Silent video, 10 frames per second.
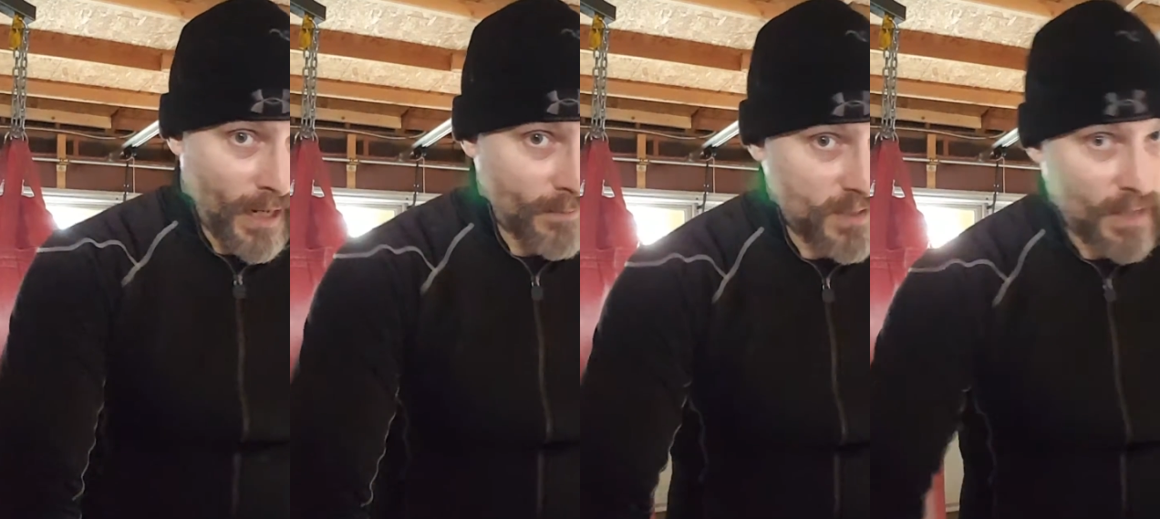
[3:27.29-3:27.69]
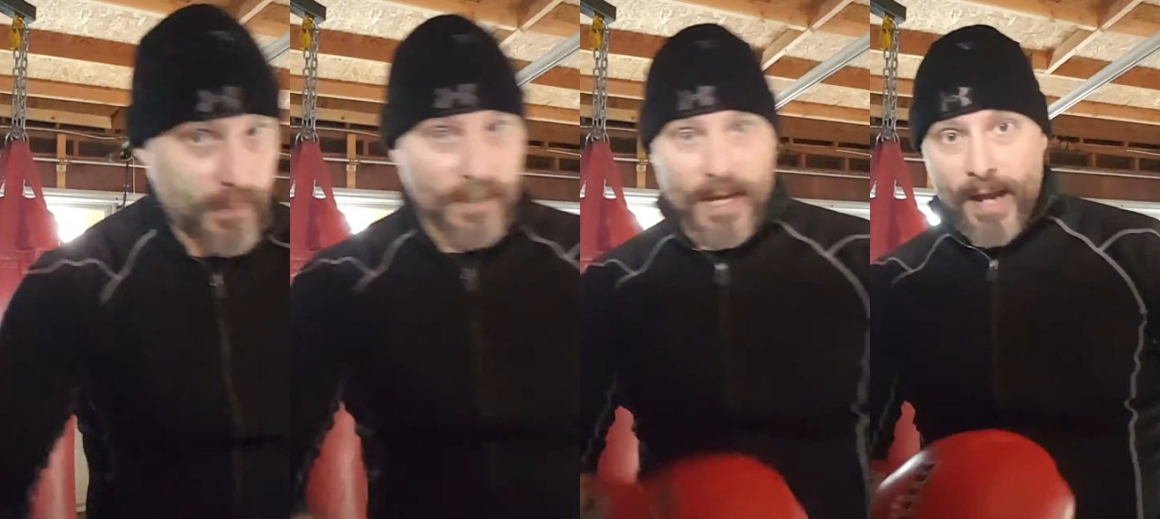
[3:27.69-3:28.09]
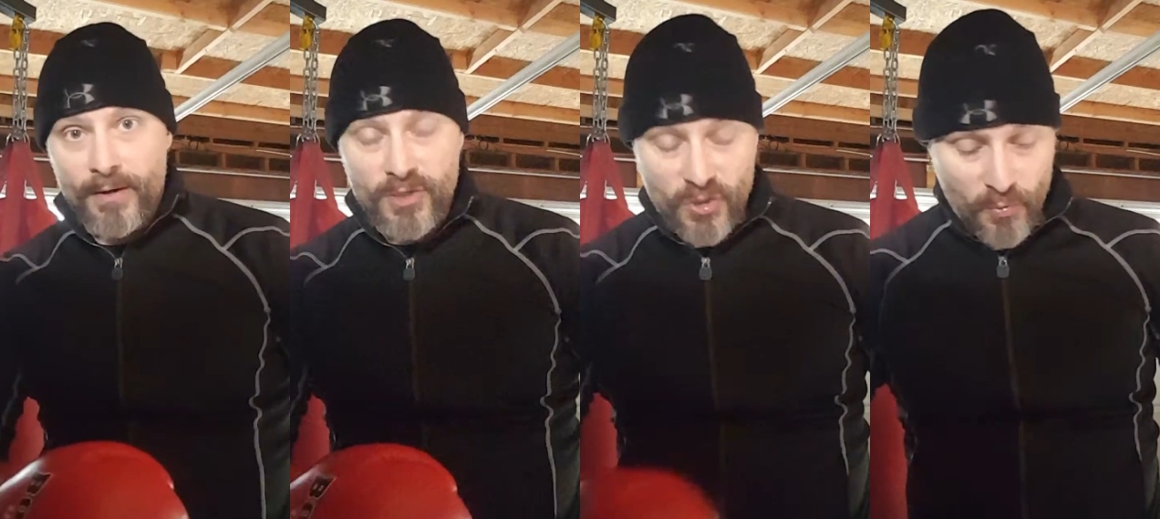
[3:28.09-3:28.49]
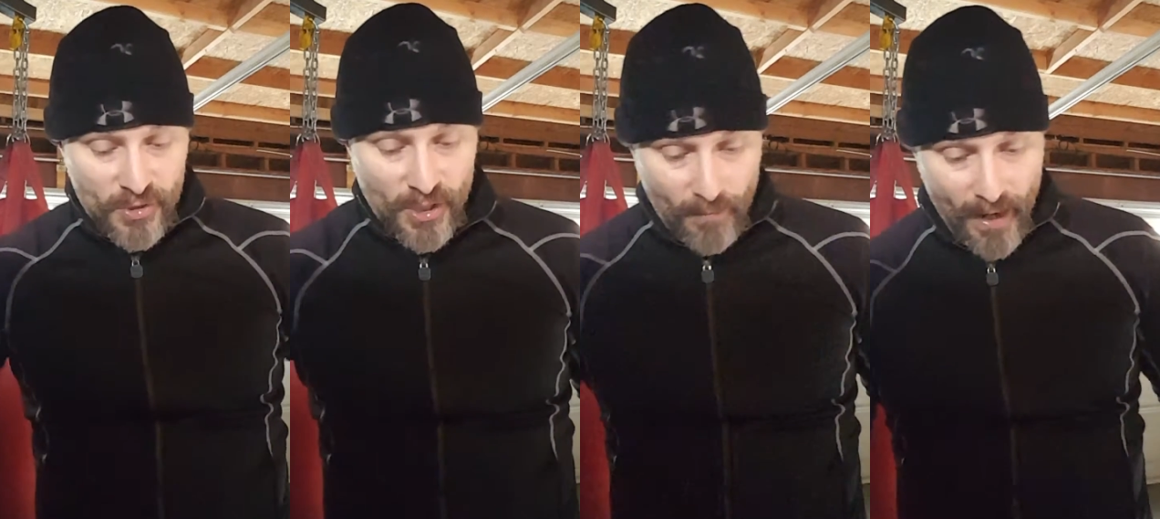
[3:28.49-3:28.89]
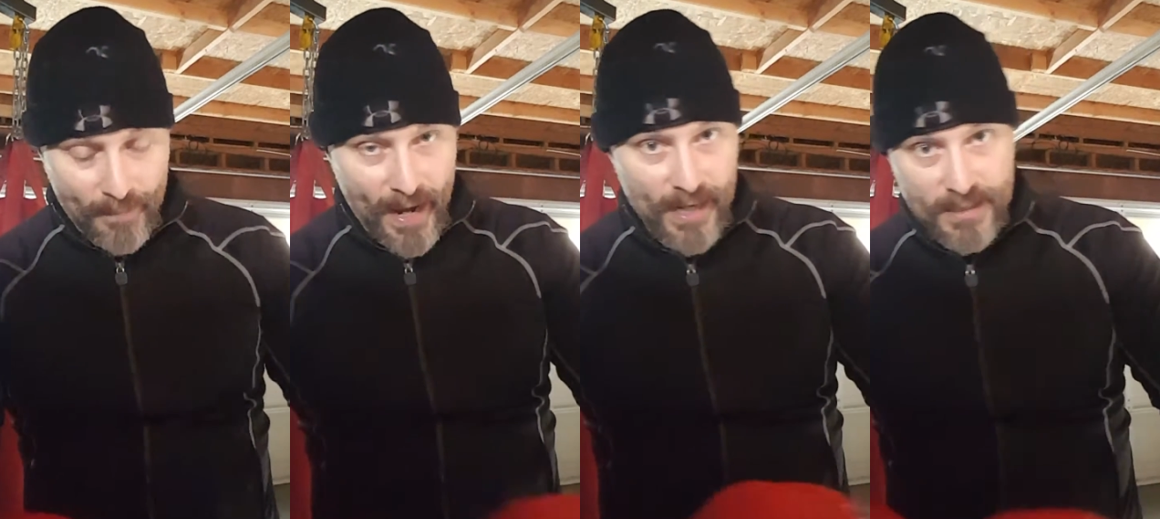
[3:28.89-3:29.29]
I'm stepping down and switching my
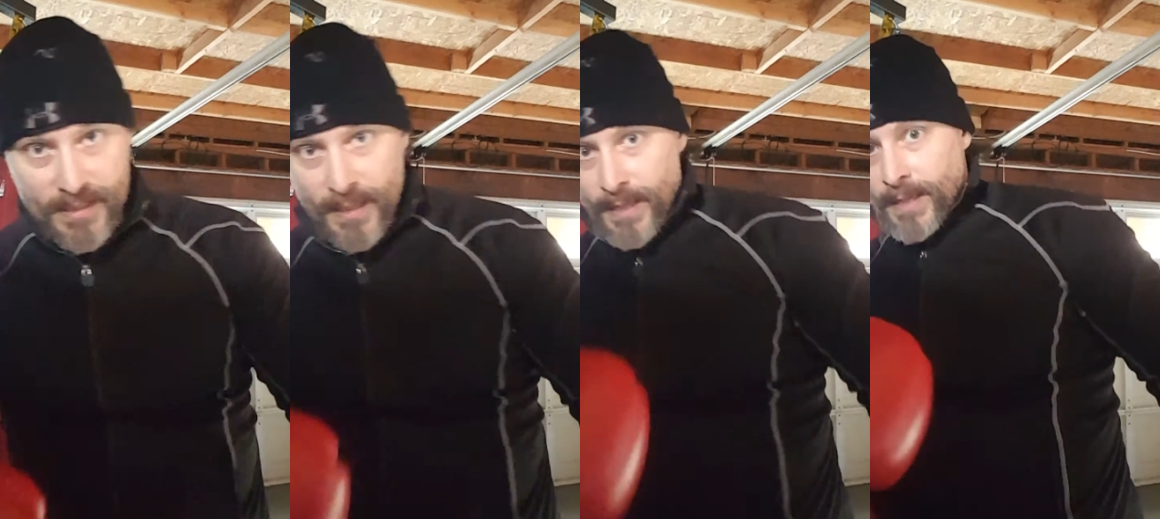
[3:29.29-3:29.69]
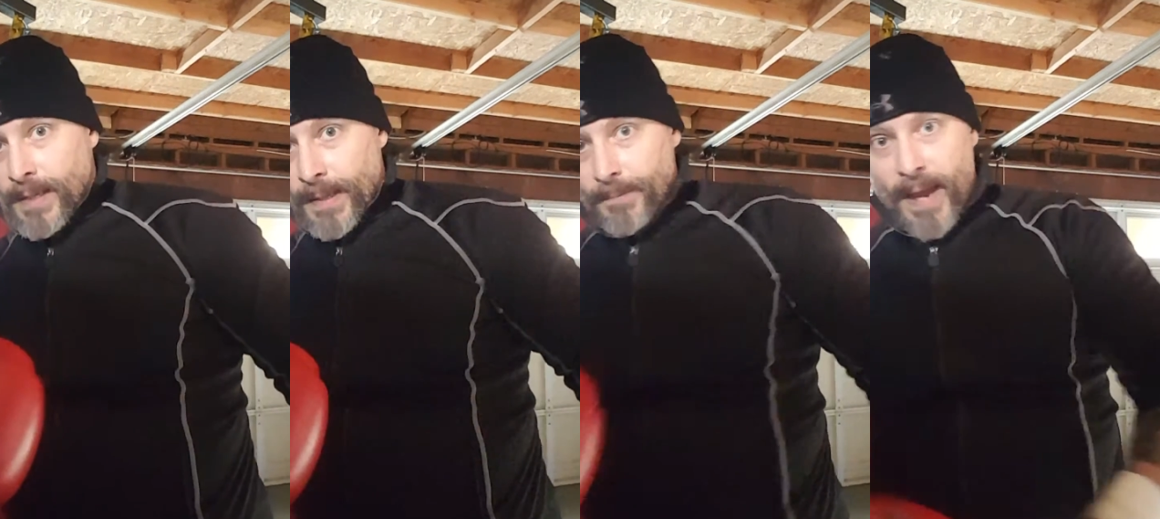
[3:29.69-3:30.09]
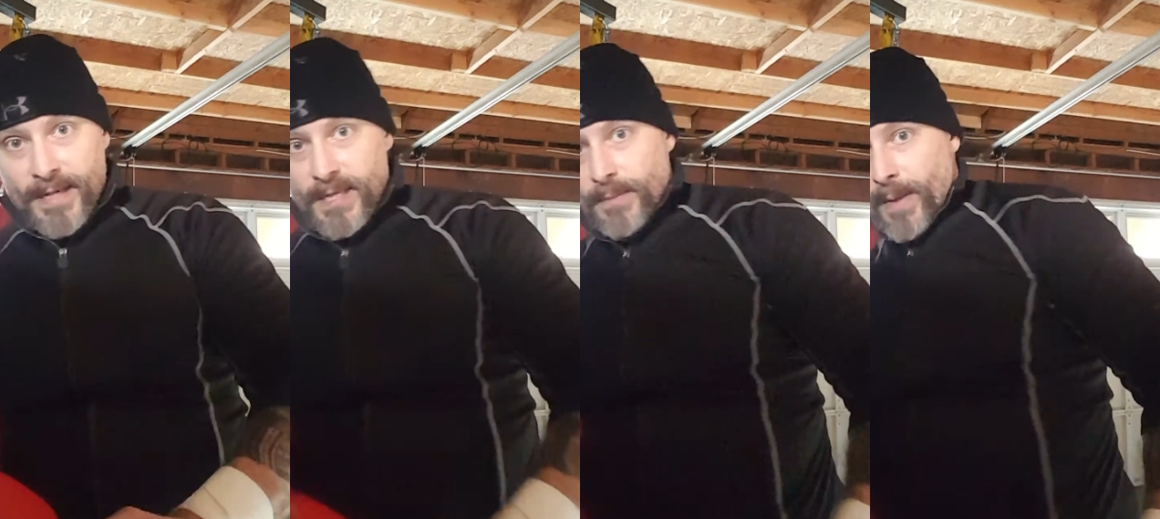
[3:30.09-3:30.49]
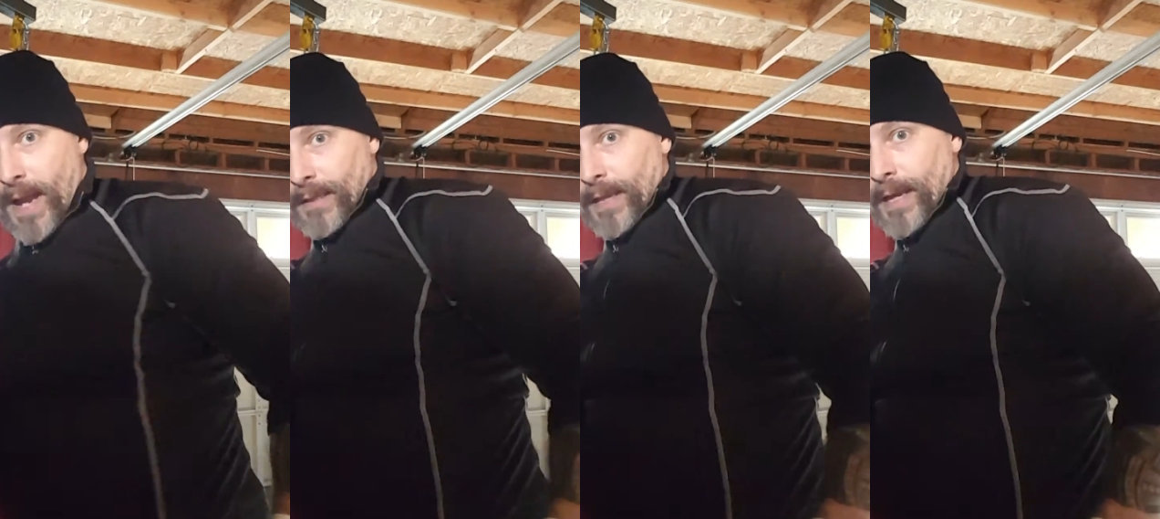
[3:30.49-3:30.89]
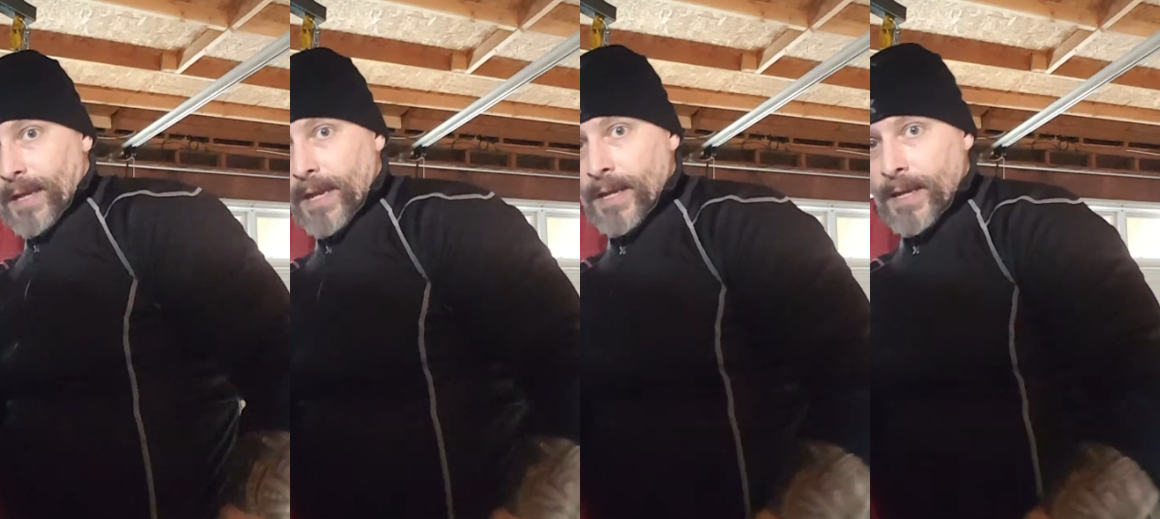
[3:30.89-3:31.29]
base back to the back leg,